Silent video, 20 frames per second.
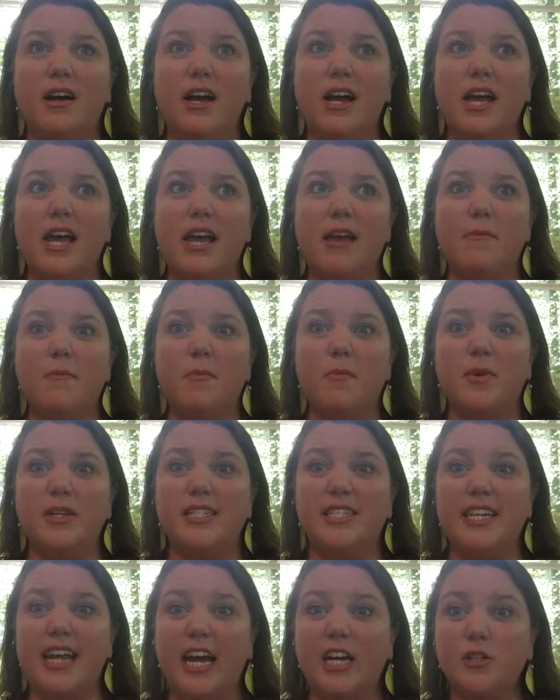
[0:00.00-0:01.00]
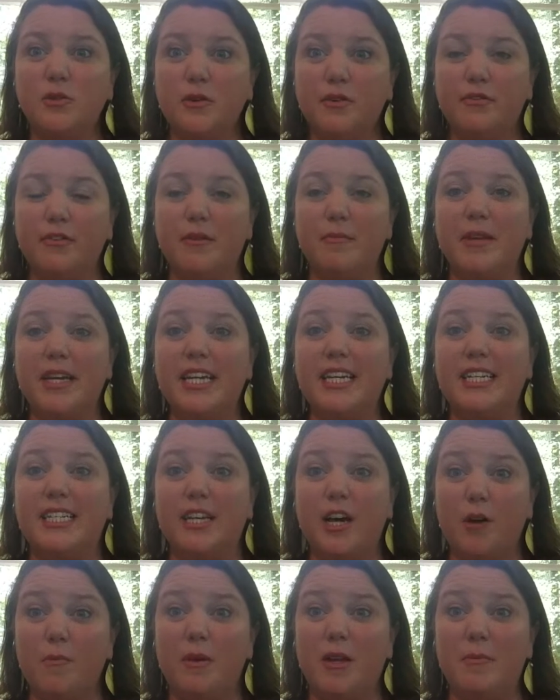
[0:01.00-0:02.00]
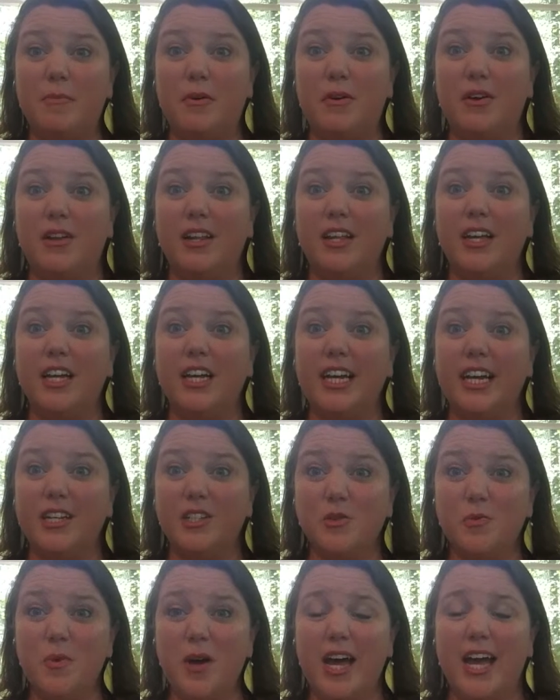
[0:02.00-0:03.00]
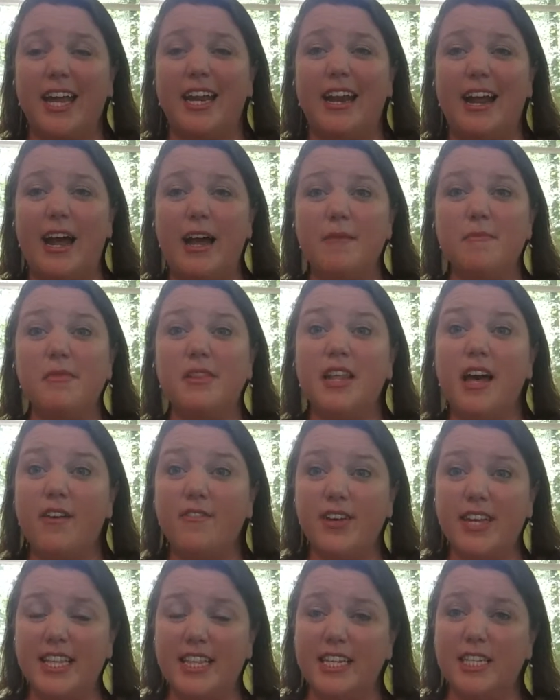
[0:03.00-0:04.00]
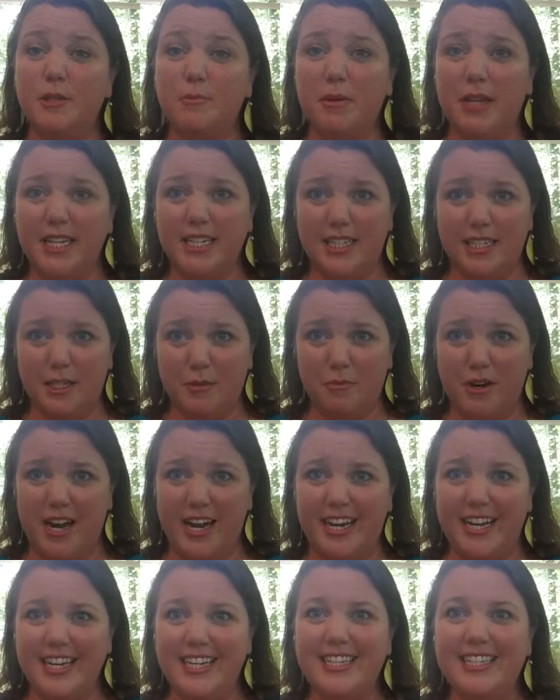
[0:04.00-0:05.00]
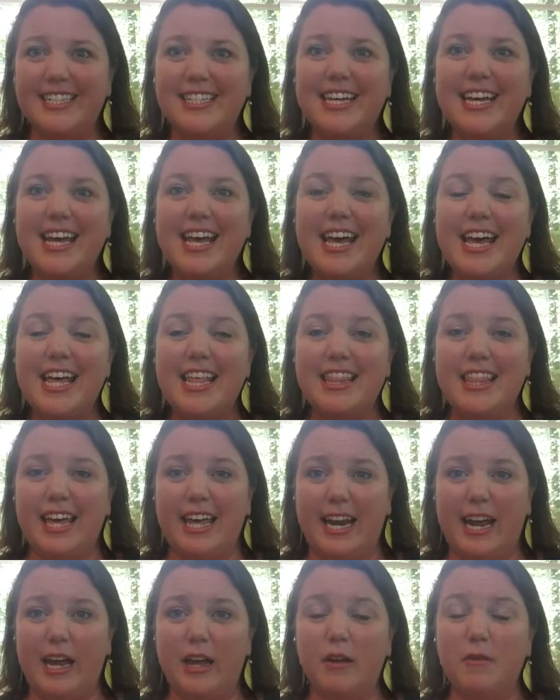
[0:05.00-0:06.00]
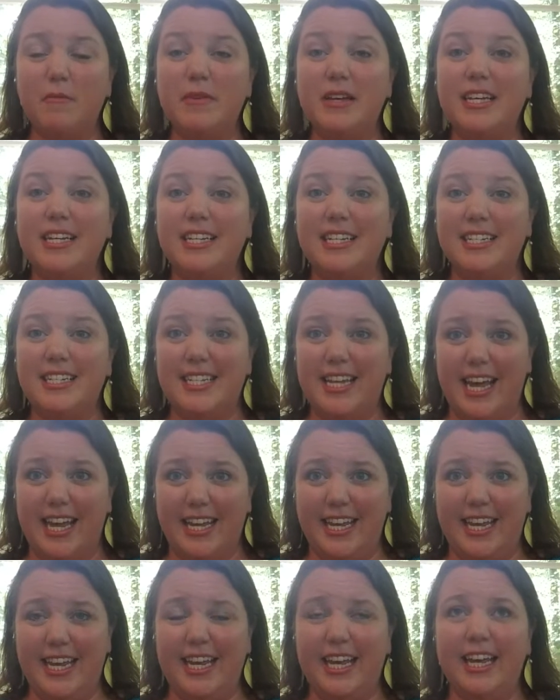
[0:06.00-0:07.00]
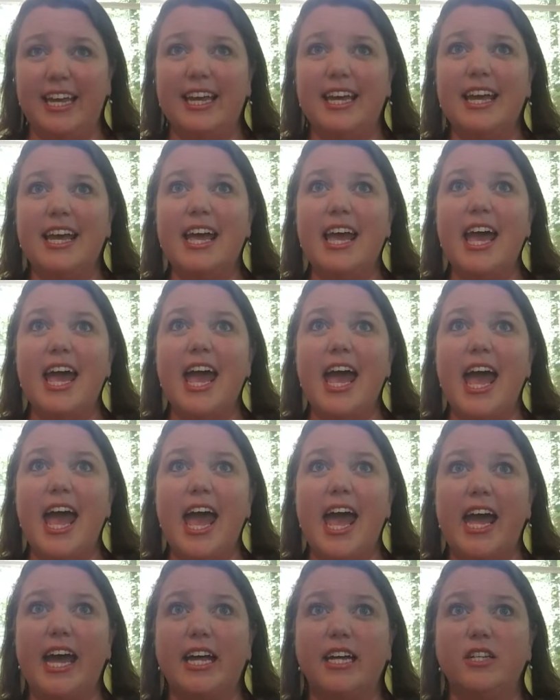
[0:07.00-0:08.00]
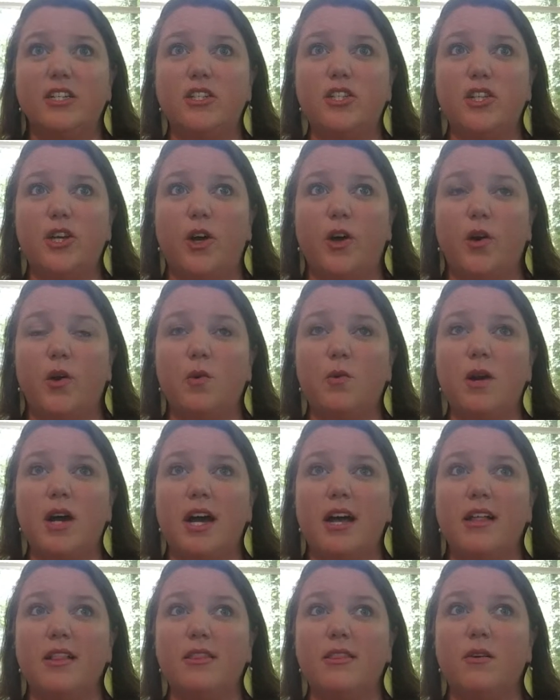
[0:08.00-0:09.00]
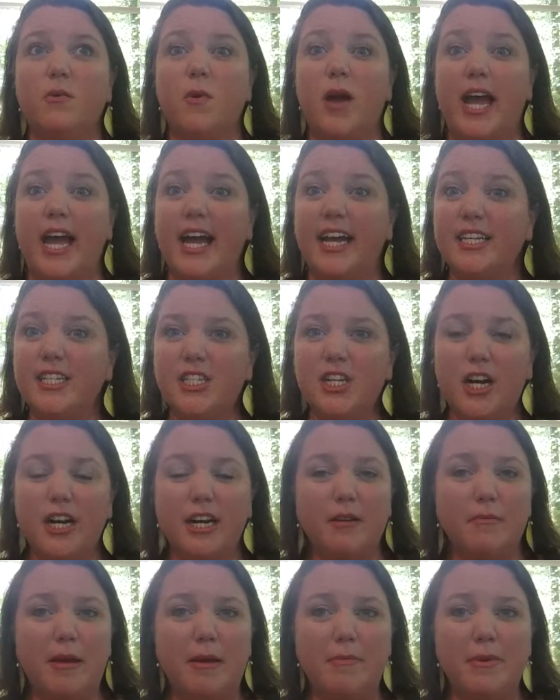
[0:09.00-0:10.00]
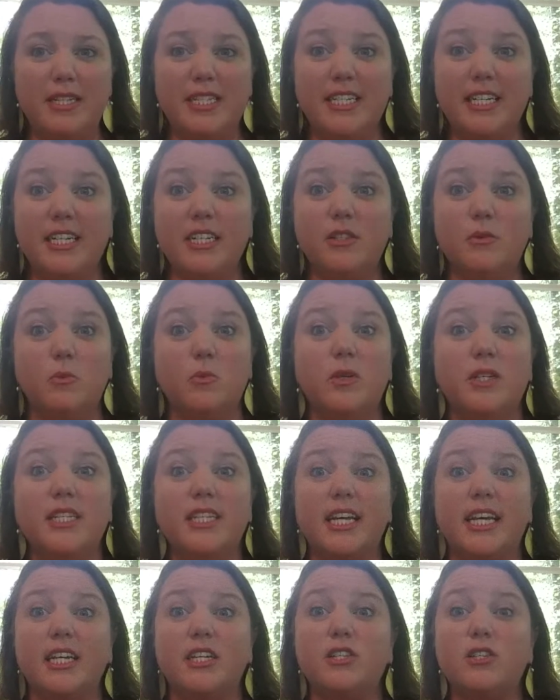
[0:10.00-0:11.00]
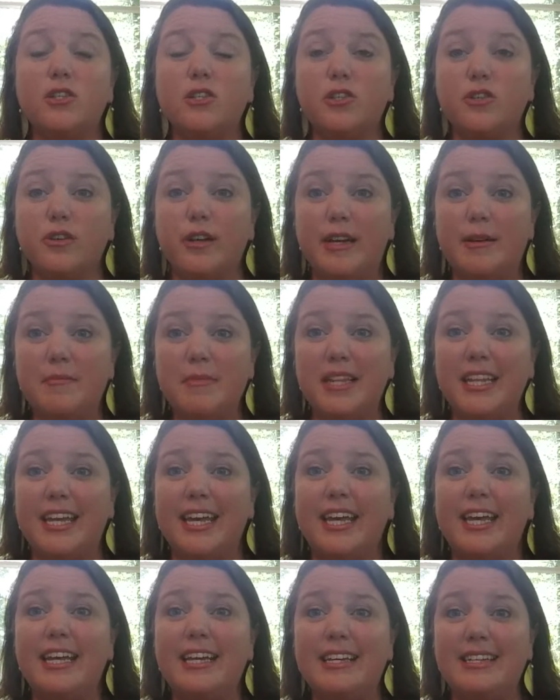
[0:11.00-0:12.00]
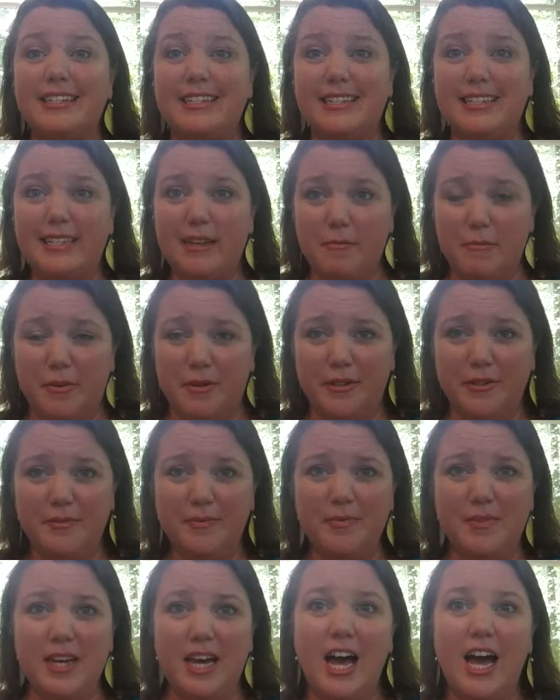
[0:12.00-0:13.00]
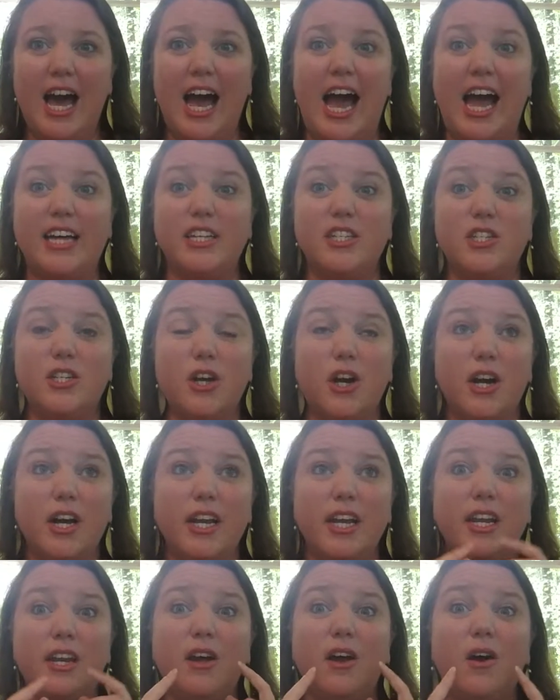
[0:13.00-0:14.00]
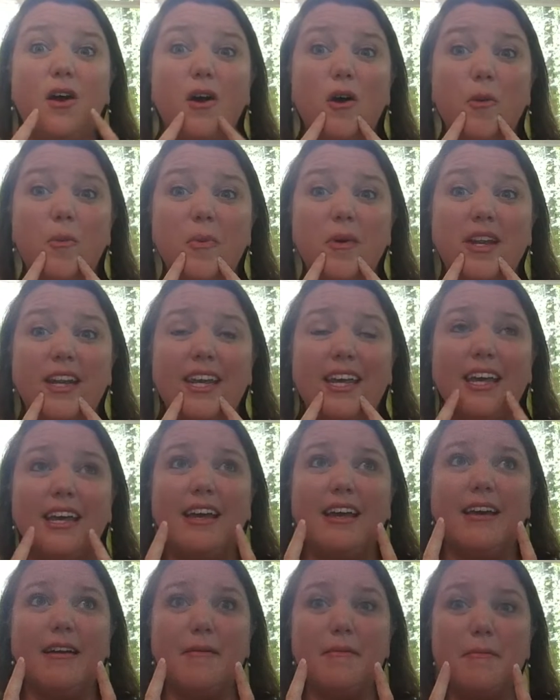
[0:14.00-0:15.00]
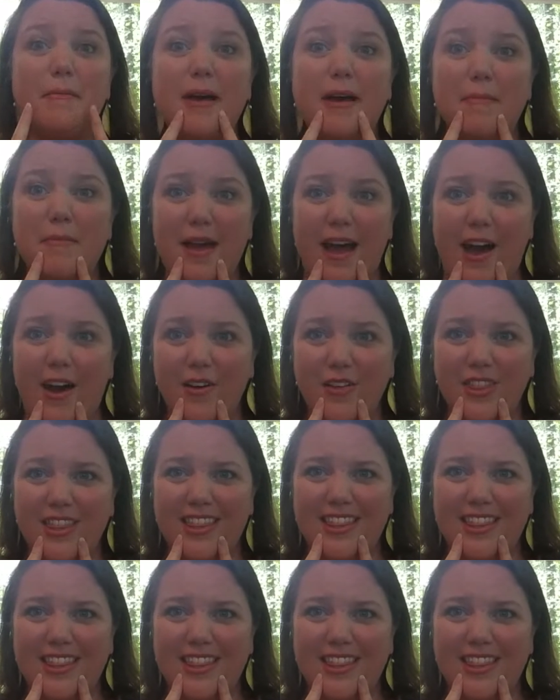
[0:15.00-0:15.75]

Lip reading: it was natural for me to tell people, guess what? I'm loving these Plexus products that I'm taking. And so the way I started my business was extremely simple. I started opening my mouth